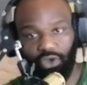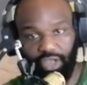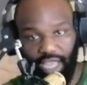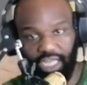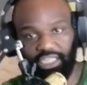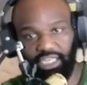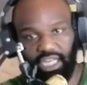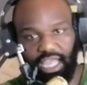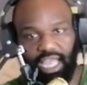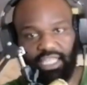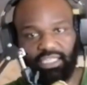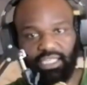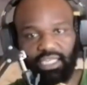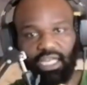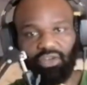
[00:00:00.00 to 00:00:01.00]
when you actually
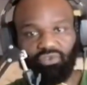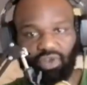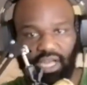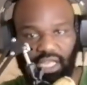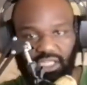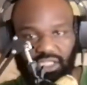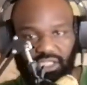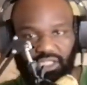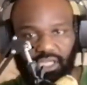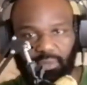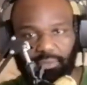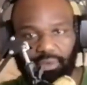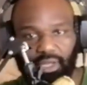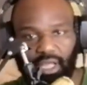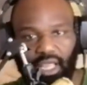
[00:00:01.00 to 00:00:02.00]
enter that
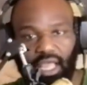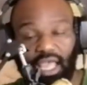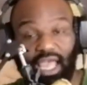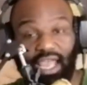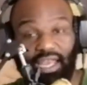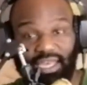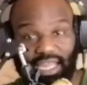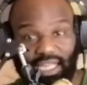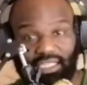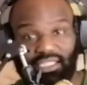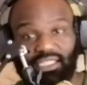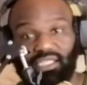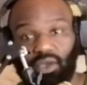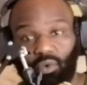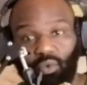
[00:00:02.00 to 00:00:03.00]
relationship. And
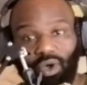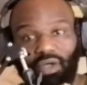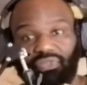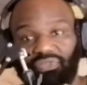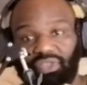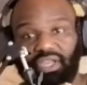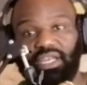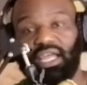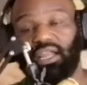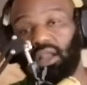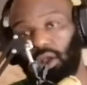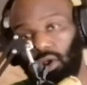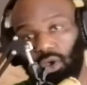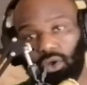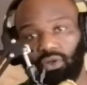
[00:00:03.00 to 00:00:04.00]
that is the one thing that
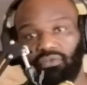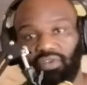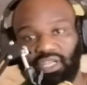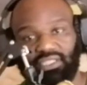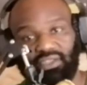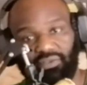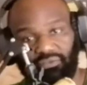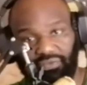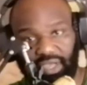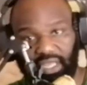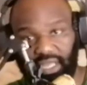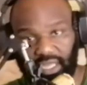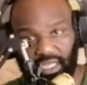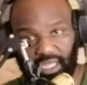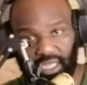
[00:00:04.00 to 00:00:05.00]
a lot of us are
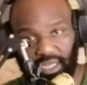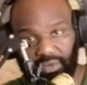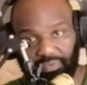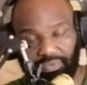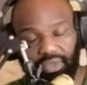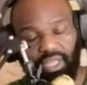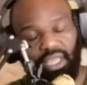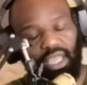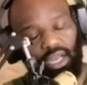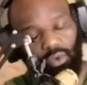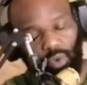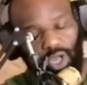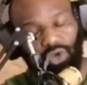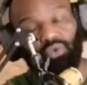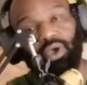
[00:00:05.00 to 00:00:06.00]
failing in.
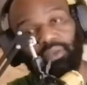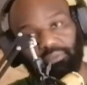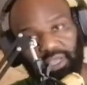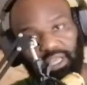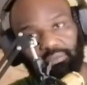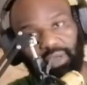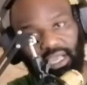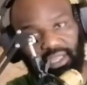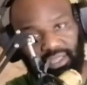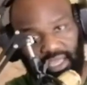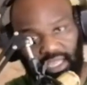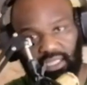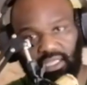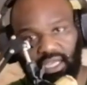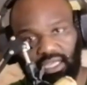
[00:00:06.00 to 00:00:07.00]
And what do I mean by
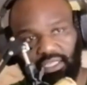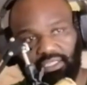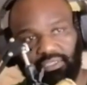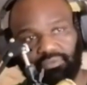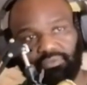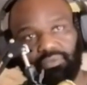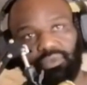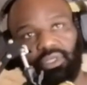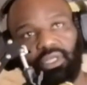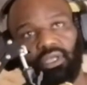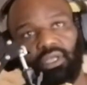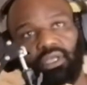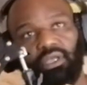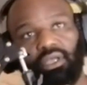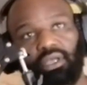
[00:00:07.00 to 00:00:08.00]
that, guys?
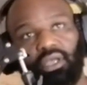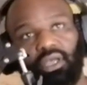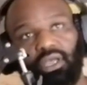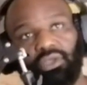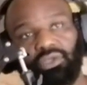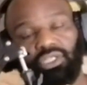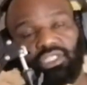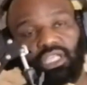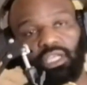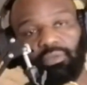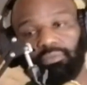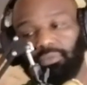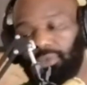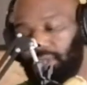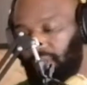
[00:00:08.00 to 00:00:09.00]
You
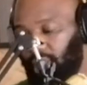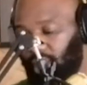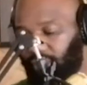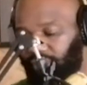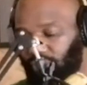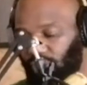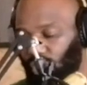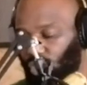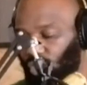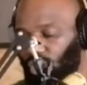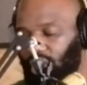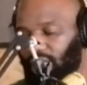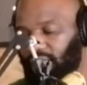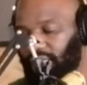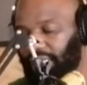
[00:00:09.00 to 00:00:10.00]
see, if you
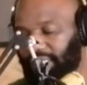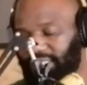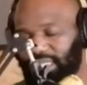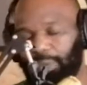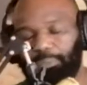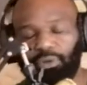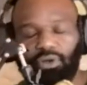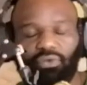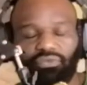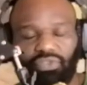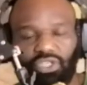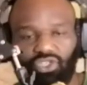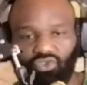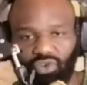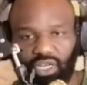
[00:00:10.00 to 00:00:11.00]
look at the example
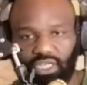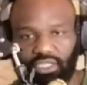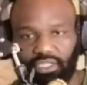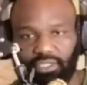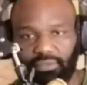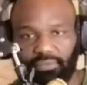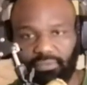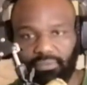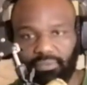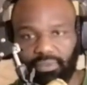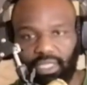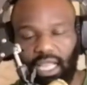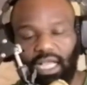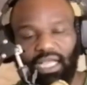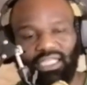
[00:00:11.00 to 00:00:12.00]
of this race,
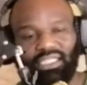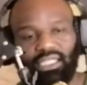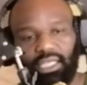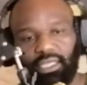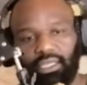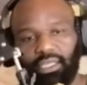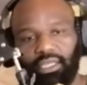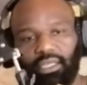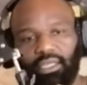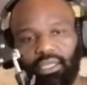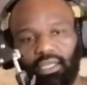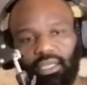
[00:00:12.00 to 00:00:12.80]
like I said,